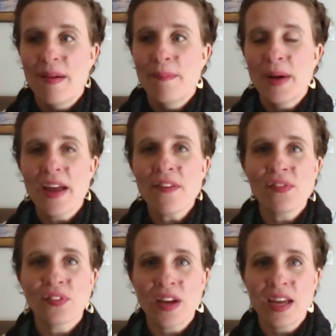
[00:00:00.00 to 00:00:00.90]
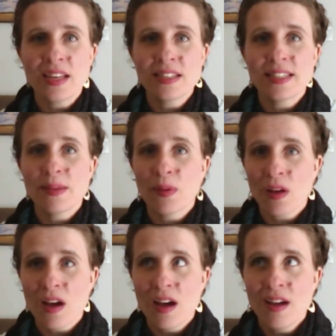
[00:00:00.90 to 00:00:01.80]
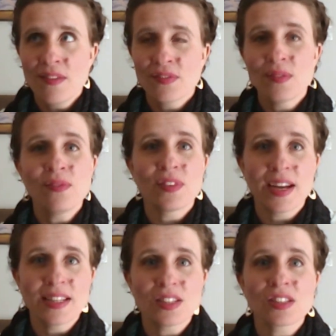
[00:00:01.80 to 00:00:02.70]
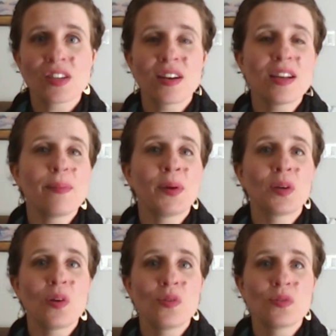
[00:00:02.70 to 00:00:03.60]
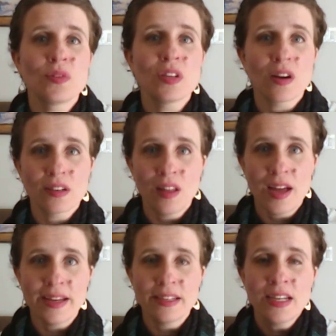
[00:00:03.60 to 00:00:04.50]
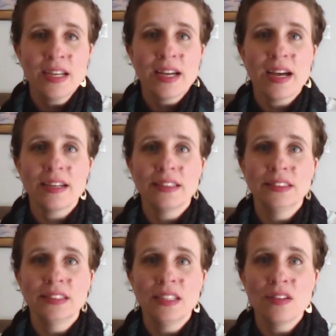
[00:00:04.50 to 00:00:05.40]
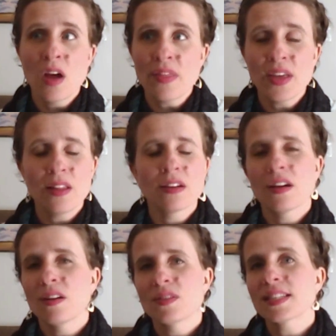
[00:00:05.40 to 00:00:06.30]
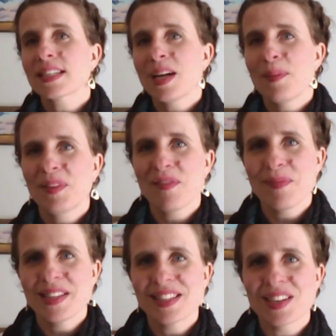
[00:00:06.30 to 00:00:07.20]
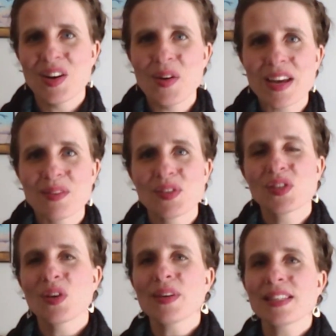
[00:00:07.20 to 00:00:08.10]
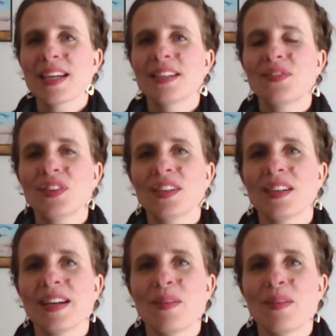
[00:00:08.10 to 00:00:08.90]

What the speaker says: My friend Deborah from France started up her own yarn line not that long ago, just a couple of months ago, and I was so excited for her.